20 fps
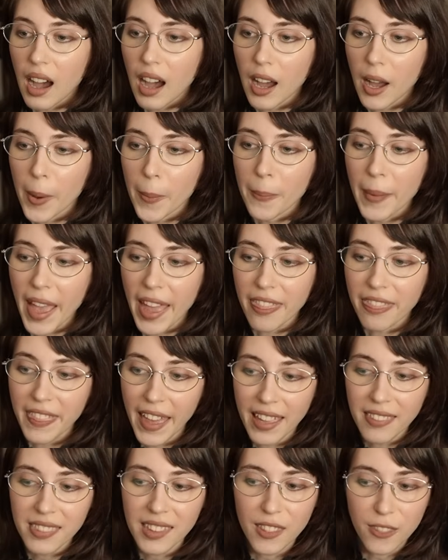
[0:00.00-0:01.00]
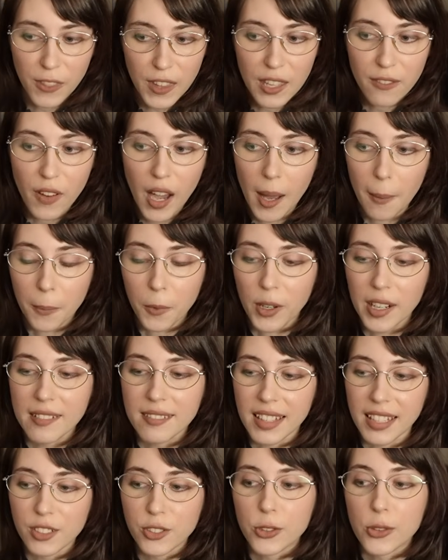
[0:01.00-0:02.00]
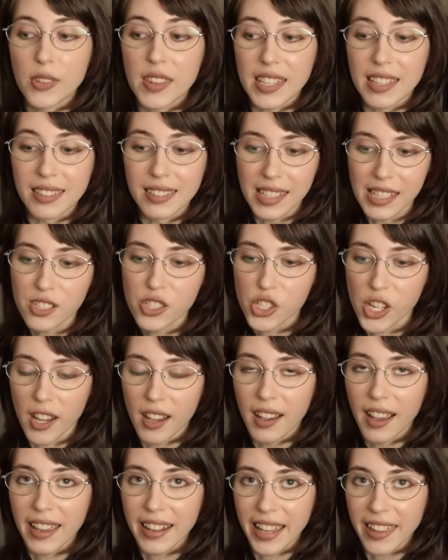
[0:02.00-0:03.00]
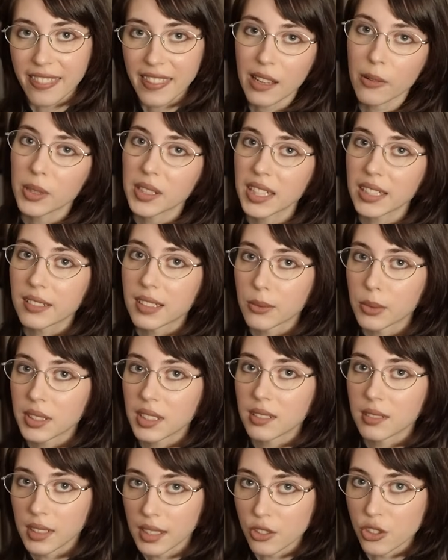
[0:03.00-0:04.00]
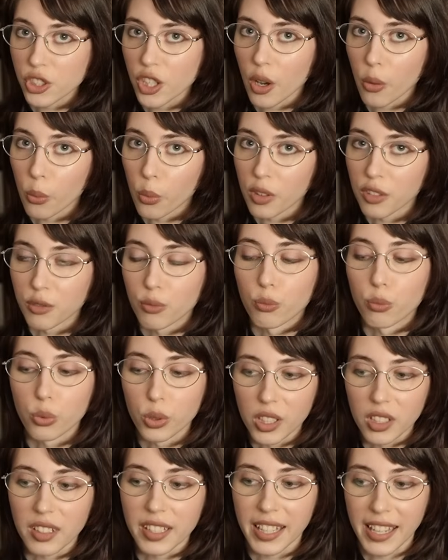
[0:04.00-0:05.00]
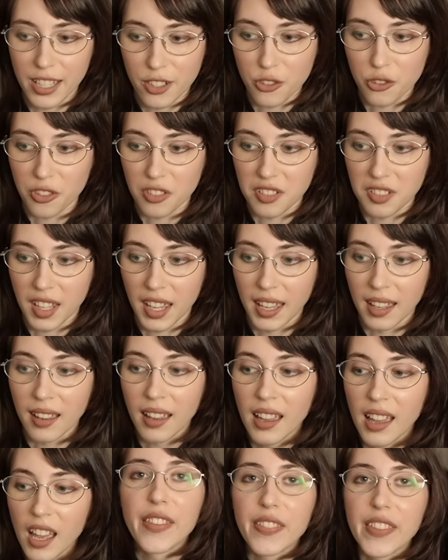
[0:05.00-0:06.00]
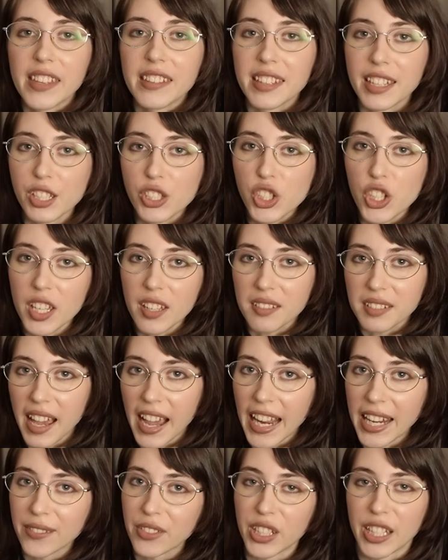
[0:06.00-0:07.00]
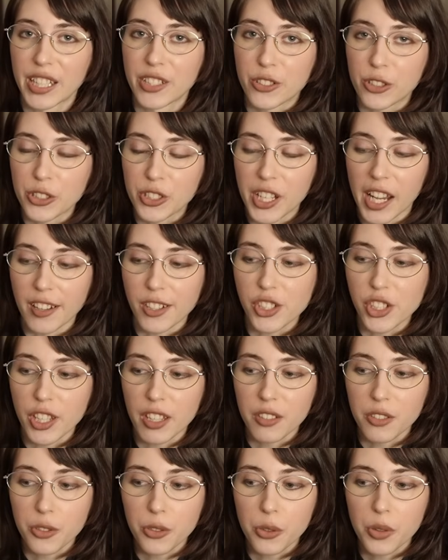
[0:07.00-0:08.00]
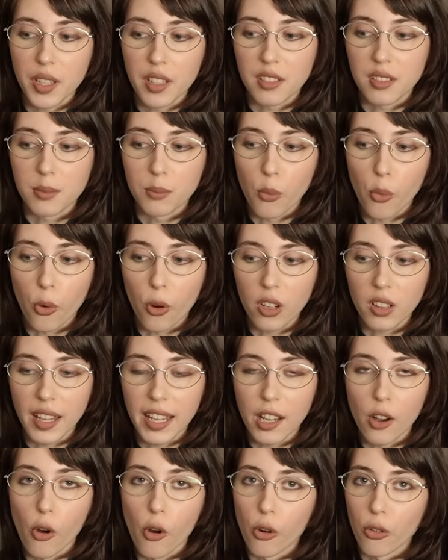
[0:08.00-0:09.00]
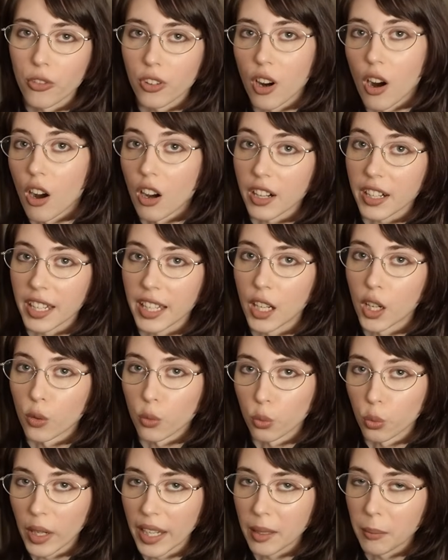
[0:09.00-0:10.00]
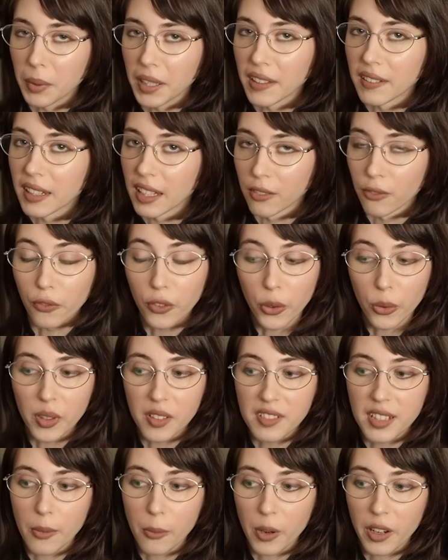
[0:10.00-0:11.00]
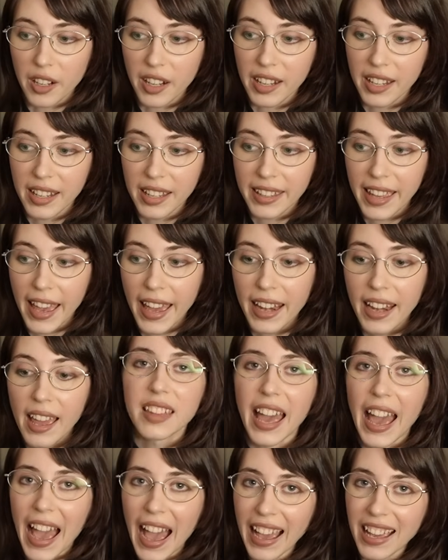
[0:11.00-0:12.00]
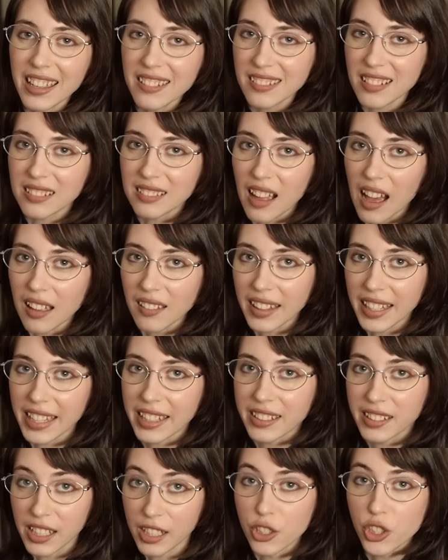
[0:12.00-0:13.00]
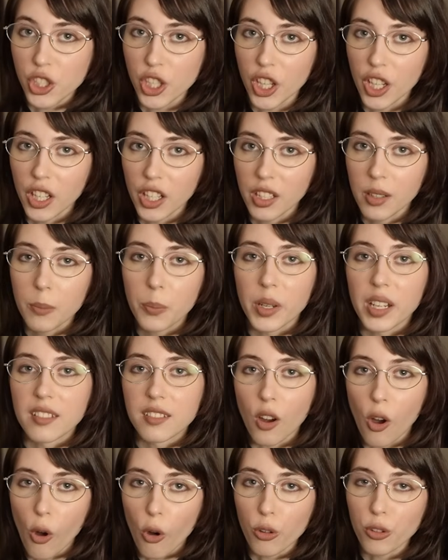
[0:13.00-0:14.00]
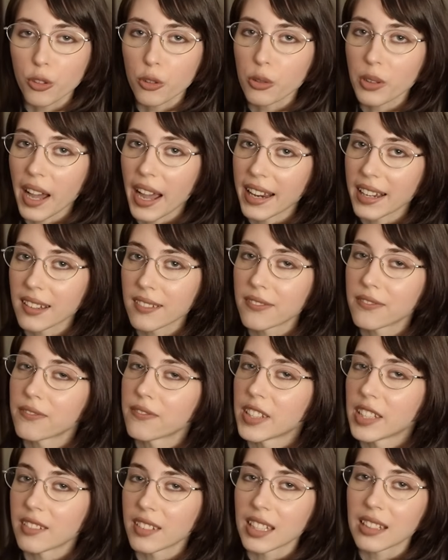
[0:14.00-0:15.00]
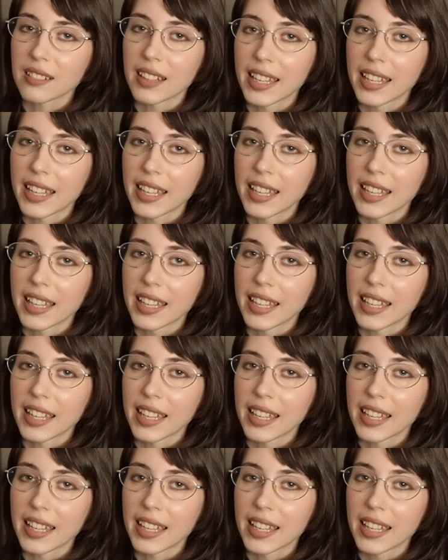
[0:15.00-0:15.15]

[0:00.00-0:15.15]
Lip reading: And then the thief upgrades into the ninja, and I think what they did with the ninja was really interesting. The ninja is kind of an introduction to this more like overarching Arabian influence that we're gonna get. The hat is a lot like a ninja hood, but it's also kind of feeling